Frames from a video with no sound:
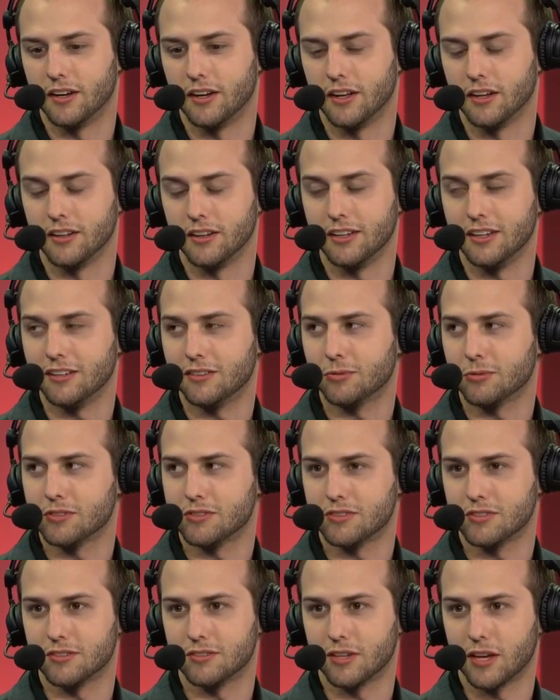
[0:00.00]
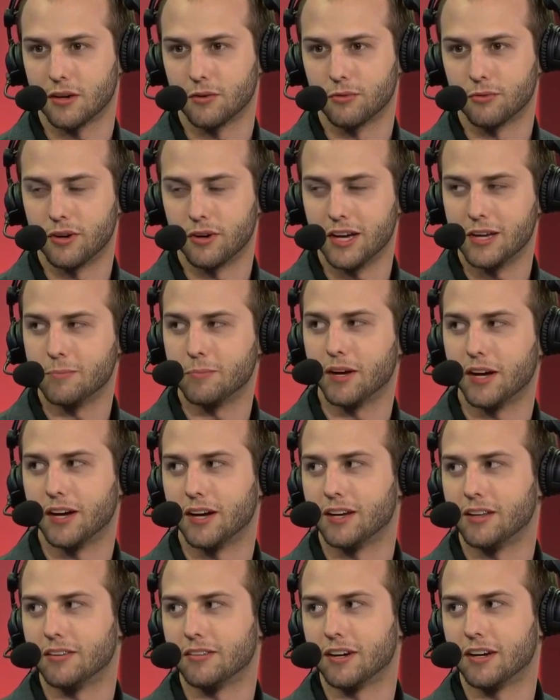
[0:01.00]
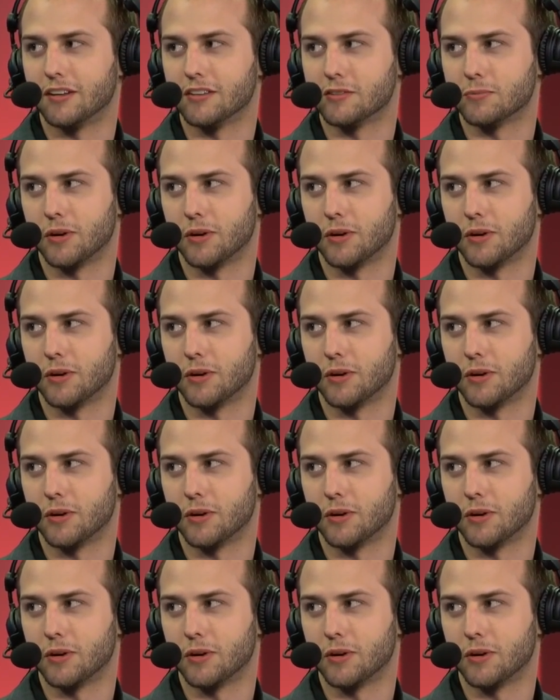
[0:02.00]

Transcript: Elise was just like right behind Zion